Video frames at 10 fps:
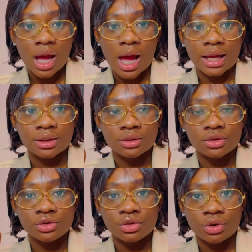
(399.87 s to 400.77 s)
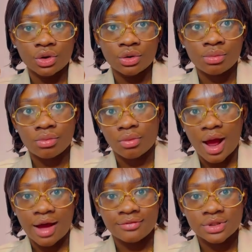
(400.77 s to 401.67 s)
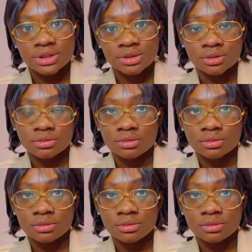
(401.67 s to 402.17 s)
and you're going to have it